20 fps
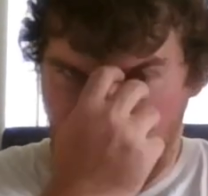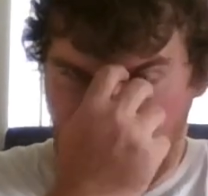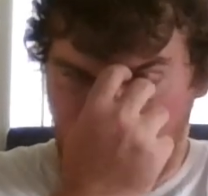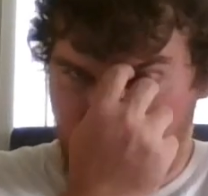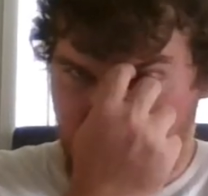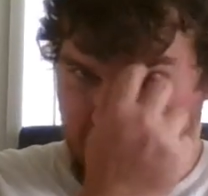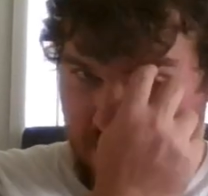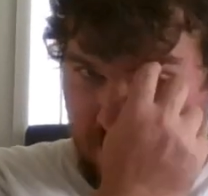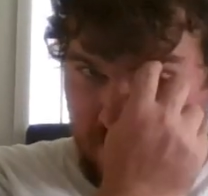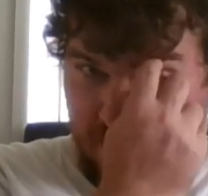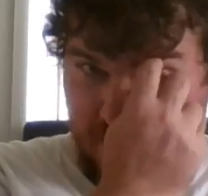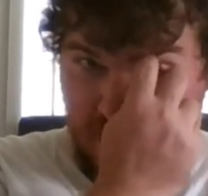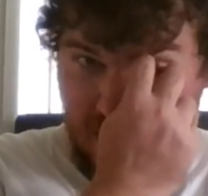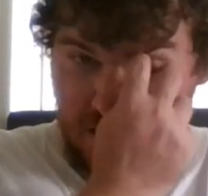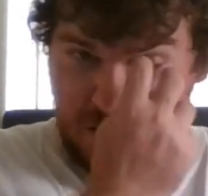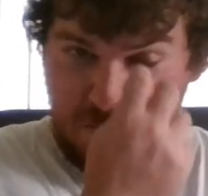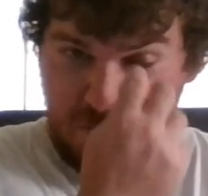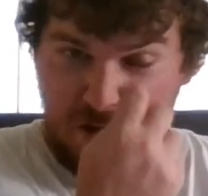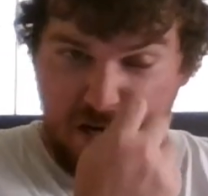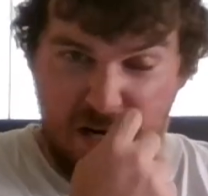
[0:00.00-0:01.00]
So
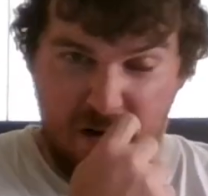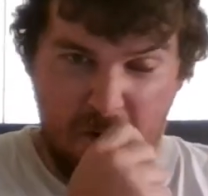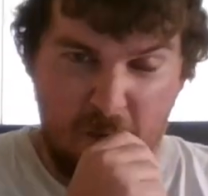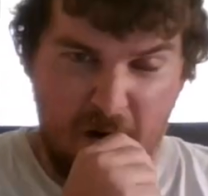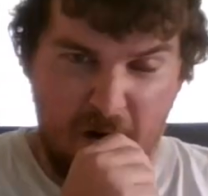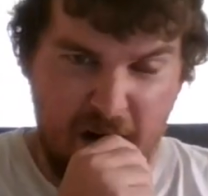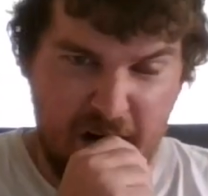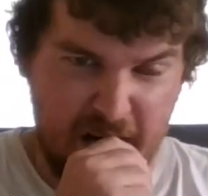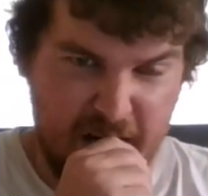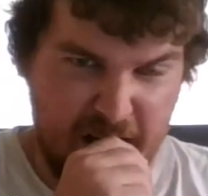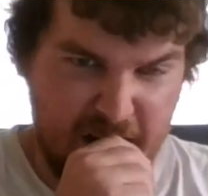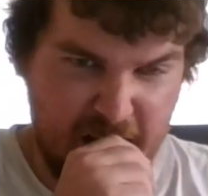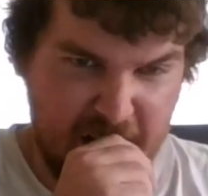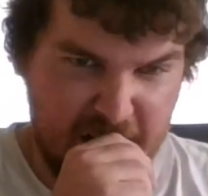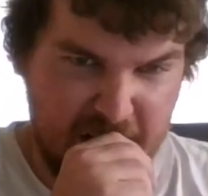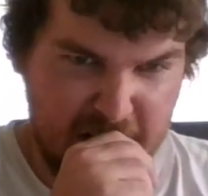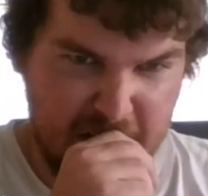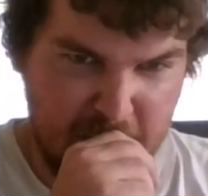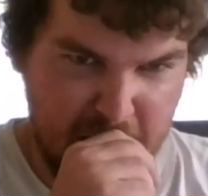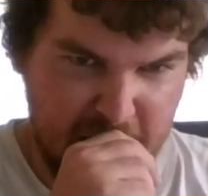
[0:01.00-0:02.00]
that's what I wanted
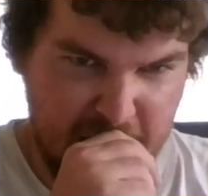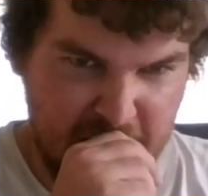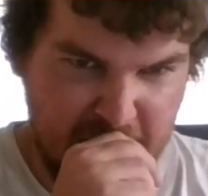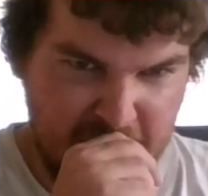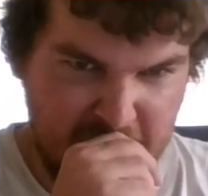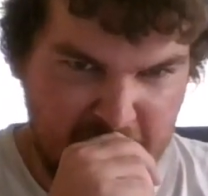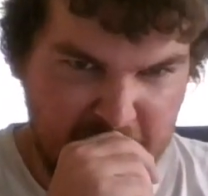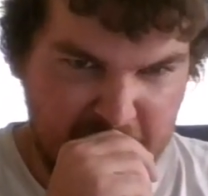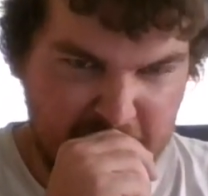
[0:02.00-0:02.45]
it to be